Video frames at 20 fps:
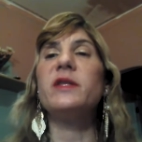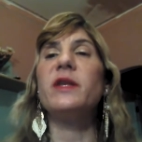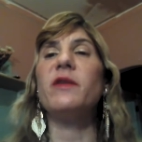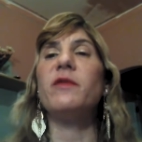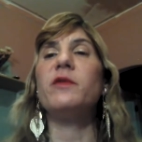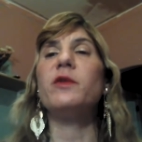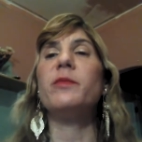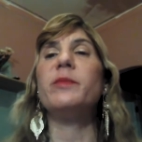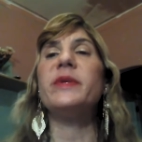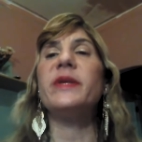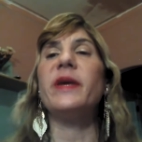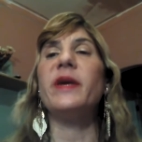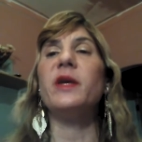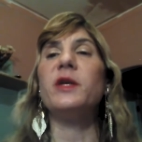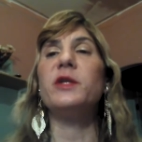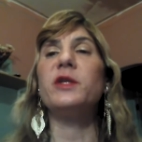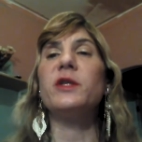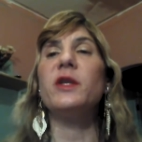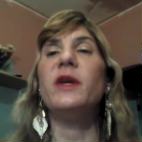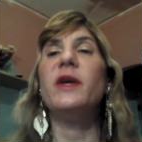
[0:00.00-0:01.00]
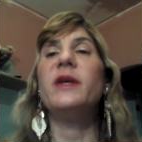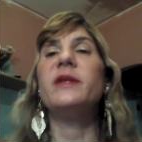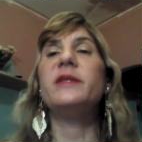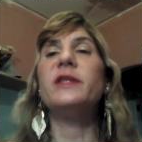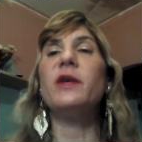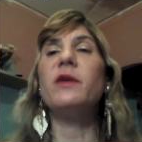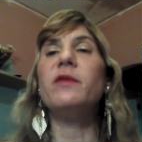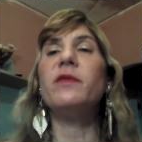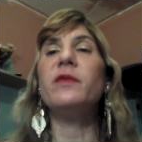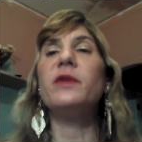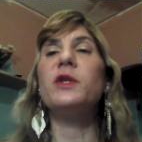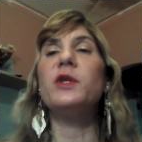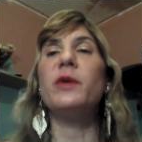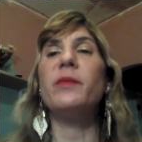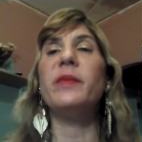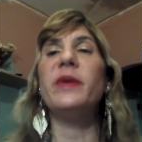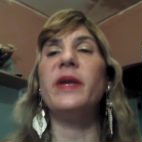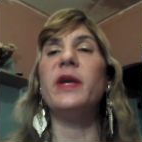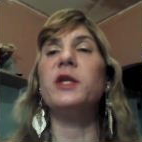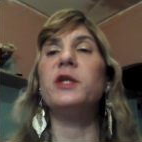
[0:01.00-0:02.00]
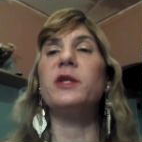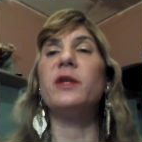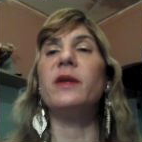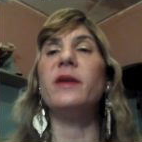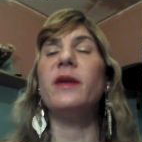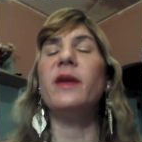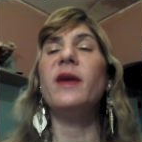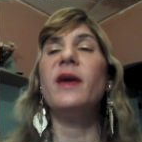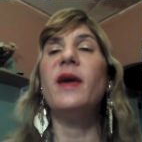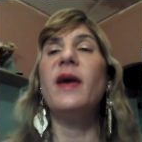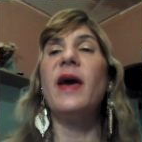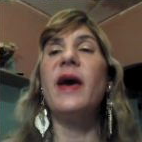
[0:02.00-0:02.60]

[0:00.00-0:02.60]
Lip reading: self-determination,